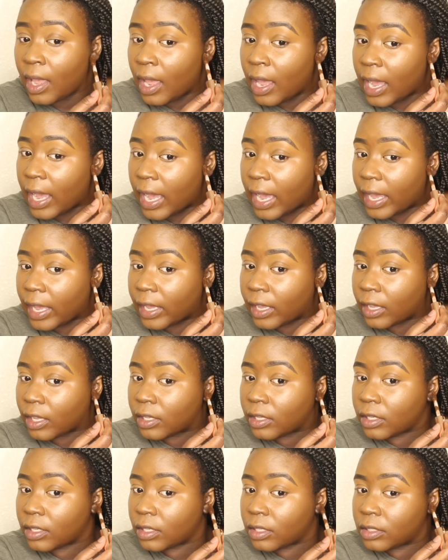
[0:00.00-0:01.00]
I
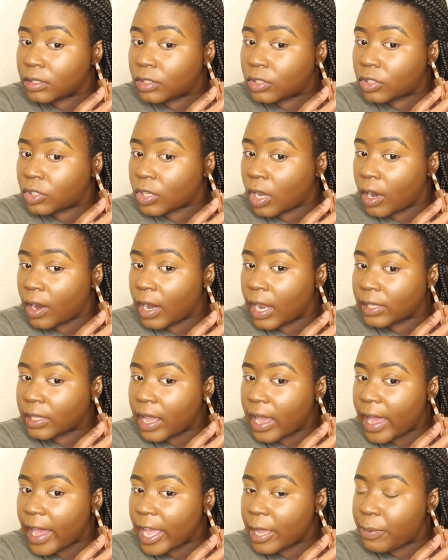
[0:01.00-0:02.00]
start at the
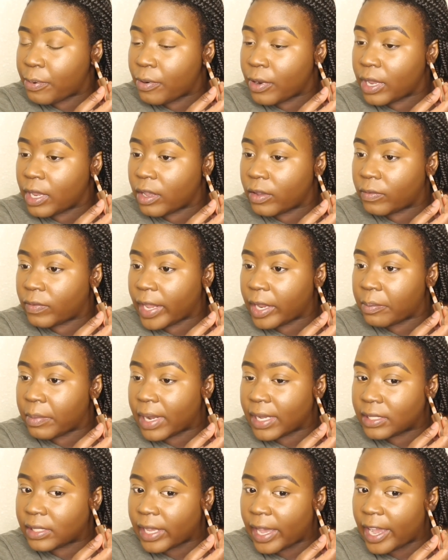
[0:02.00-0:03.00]
high point of like
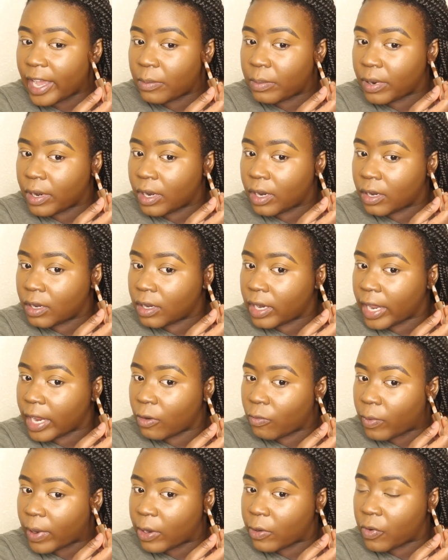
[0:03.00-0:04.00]
my sideburn, like
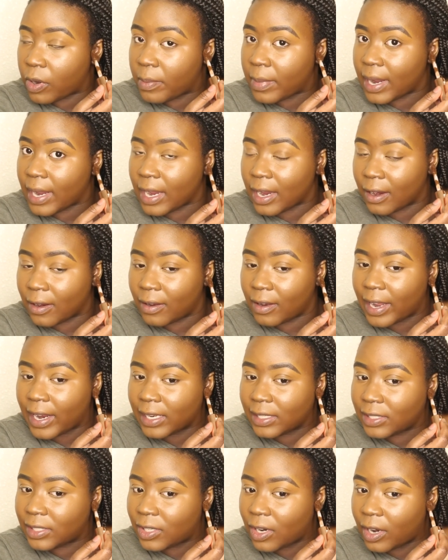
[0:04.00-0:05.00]
right where my
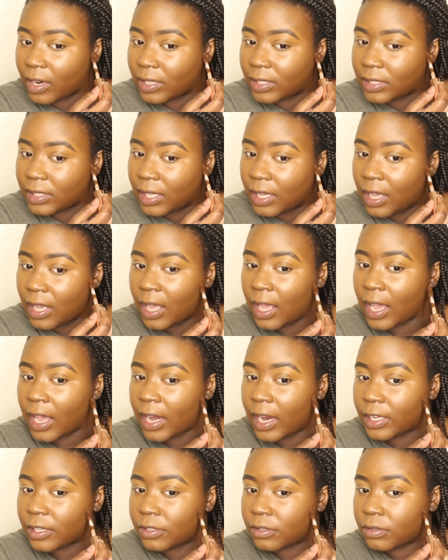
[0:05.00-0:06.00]
hairline starts, and
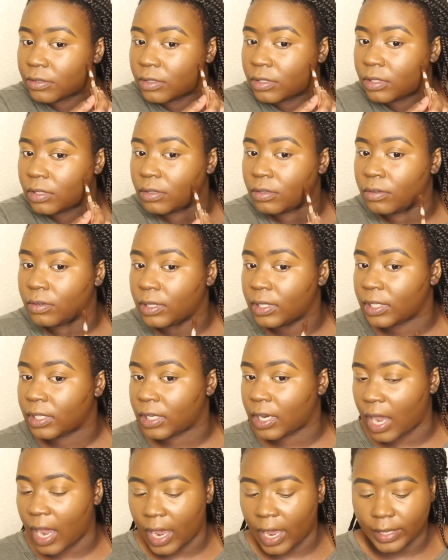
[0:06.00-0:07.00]
I do 2
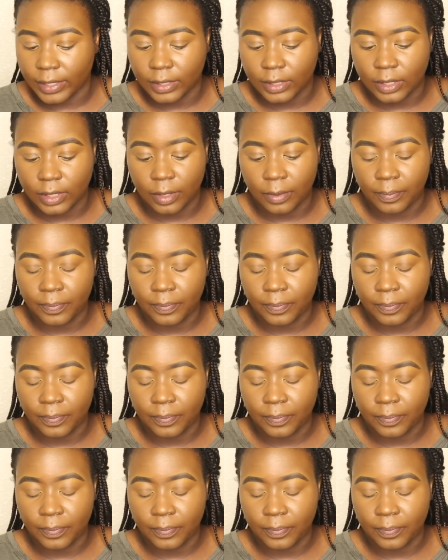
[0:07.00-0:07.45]
dots.